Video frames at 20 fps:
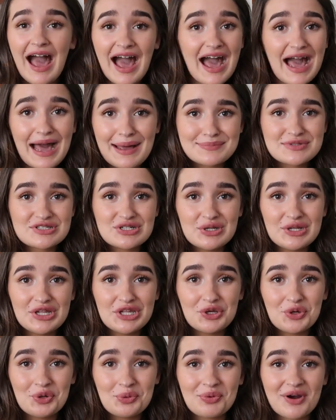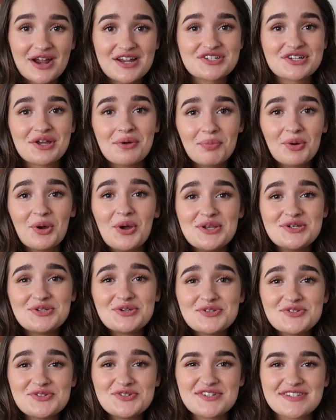Absolutely no pressure, but it
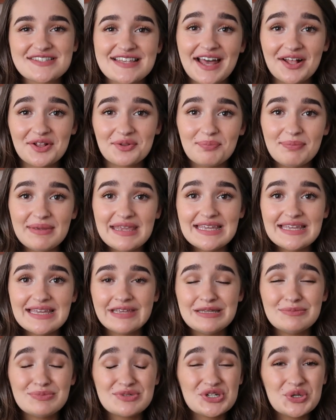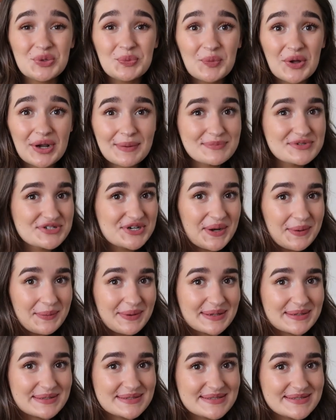does just help me keep doing what I'm
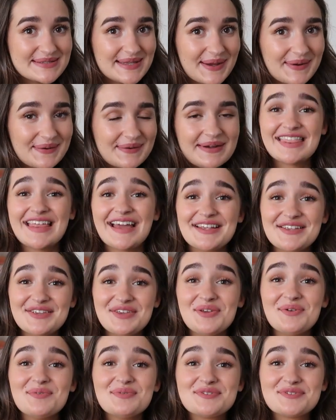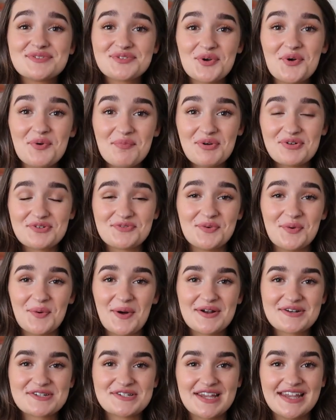doing. So thank you so much for
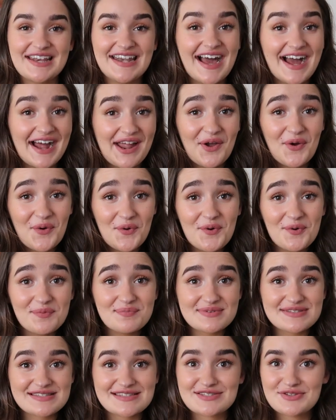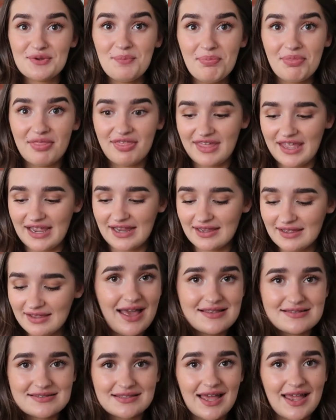watching. I hope something
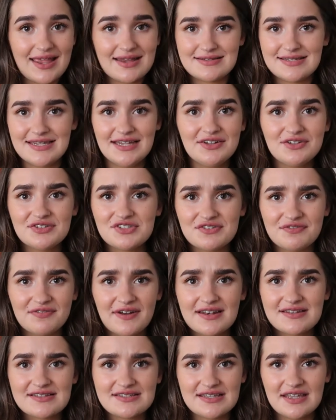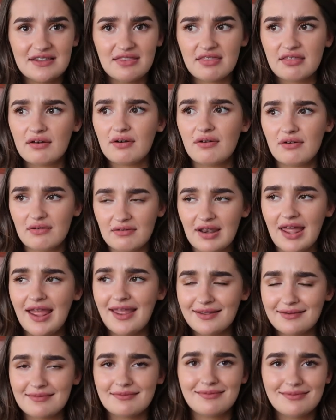has like tickled your fancy and thought
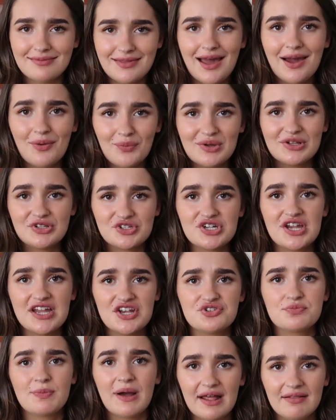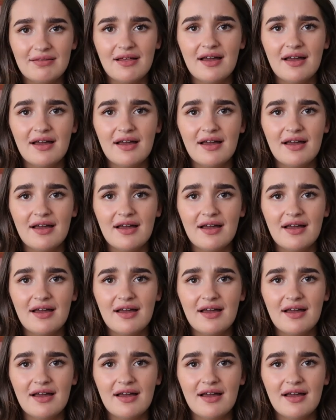like, that will change my